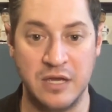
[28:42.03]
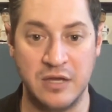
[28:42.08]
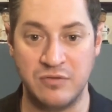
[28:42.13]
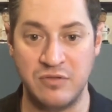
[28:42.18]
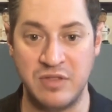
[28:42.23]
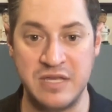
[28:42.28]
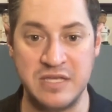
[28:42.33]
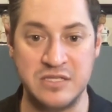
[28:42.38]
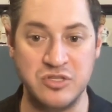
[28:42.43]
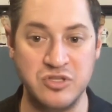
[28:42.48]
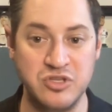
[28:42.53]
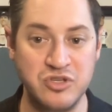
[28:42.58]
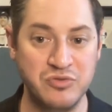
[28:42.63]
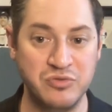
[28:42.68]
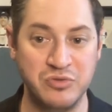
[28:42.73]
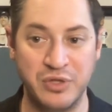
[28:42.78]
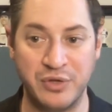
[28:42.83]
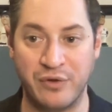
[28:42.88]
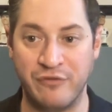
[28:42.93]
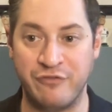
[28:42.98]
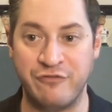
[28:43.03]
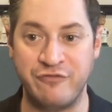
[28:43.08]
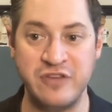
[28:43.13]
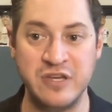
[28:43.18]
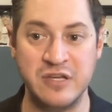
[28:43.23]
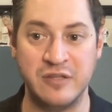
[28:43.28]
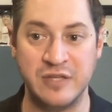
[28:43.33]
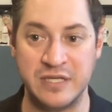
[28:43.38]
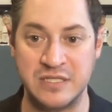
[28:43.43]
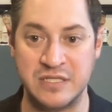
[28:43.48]
these new little
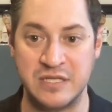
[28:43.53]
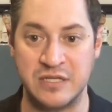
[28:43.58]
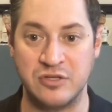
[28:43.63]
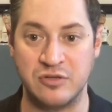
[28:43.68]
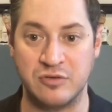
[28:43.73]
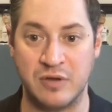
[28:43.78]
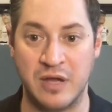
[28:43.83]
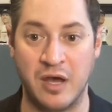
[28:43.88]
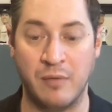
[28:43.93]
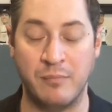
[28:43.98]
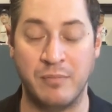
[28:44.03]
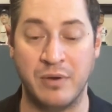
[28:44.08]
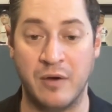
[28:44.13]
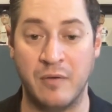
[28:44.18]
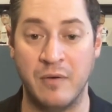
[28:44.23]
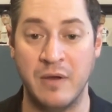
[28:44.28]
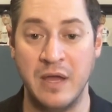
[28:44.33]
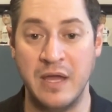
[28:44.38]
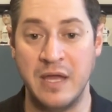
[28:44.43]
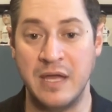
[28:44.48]
feelings in your elbow,